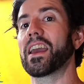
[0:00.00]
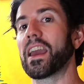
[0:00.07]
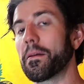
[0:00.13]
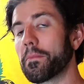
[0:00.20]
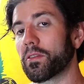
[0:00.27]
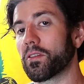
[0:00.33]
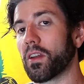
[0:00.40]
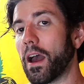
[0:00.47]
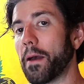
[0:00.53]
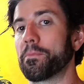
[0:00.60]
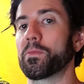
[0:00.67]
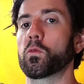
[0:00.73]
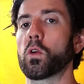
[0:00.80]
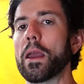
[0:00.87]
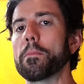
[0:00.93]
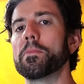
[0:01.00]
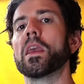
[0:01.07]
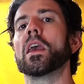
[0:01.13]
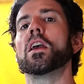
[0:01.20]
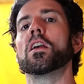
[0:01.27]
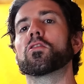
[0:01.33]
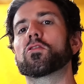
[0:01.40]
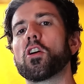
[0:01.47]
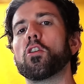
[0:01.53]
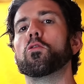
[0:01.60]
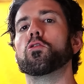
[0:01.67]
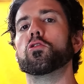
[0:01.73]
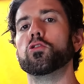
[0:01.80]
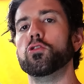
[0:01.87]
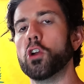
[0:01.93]
Amazon, right?
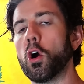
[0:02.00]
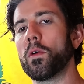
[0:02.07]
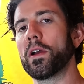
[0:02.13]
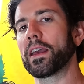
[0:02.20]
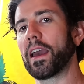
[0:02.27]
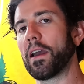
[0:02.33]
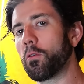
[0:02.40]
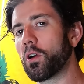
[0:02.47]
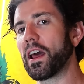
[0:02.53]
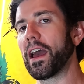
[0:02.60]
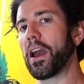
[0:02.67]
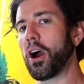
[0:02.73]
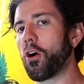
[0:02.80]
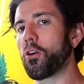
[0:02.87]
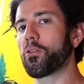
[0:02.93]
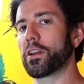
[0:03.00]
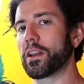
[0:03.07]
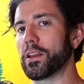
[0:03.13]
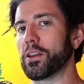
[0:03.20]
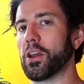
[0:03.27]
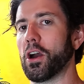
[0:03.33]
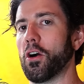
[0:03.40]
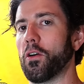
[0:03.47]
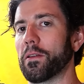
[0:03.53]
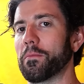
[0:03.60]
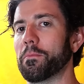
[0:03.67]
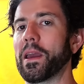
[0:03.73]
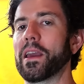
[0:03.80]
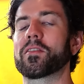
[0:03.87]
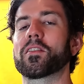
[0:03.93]
So knowing what I already know, and
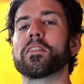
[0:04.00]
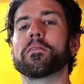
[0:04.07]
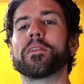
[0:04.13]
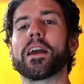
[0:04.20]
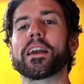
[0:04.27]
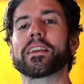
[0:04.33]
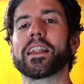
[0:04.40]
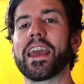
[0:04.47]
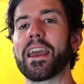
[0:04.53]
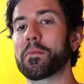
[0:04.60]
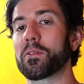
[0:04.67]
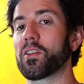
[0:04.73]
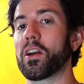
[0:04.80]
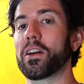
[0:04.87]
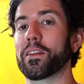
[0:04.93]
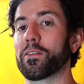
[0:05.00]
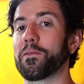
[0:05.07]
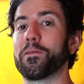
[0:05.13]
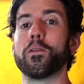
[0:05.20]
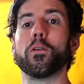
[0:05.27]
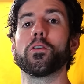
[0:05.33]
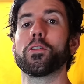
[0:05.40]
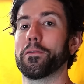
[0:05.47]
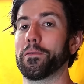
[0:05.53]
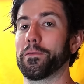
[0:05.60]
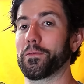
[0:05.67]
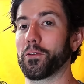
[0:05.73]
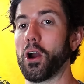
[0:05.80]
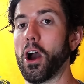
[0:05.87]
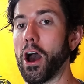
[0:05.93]
based on the fact that Amazon is full of
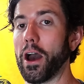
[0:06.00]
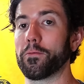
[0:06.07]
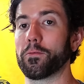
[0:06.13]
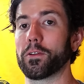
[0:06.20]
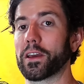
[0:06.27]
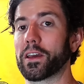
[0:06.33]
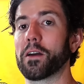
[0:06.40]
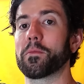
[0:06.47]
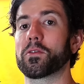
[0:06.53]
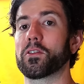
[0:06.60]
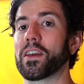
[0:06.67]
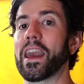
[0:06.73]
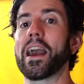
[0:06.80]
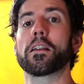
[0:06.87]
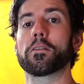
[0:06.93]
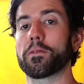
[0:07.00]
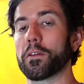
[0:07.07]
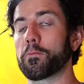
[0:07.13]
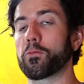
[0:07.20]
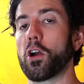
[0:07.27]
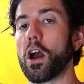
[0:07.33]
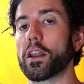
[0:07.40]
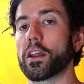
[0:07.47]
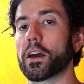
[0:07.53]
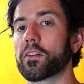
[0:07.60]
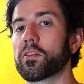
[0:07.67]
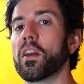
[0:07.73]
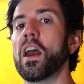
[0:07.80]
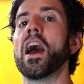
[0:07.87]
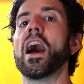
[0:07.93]
fraud when it comes to counterfeit
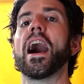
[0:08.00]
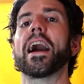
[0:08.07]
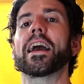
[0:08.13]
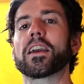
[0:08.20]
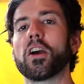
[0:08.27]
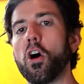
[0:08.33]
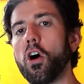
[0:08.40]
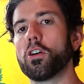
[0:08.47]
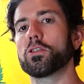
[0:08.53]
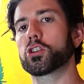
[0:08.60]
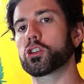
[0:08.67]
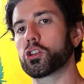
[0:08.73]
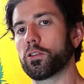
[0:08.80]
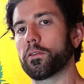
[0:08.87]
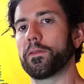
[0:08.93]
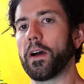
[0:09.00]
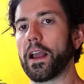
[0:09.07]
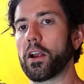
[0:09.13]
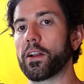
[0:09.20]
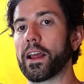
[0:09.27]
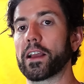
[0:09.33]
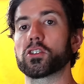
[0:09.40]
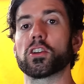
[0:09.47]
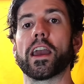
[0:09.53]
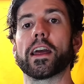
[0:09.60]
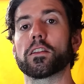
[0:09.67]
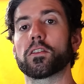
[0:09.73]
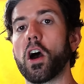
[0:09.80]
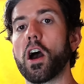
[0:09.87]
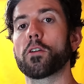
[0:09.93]
products, I called Surefire and actually had
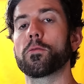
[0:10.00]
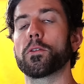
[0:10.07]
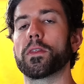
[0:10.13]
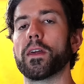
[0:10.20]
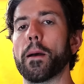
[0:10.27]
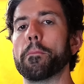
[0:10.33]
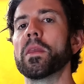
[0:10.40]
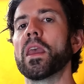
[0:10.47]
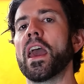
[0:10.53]
a talk with them.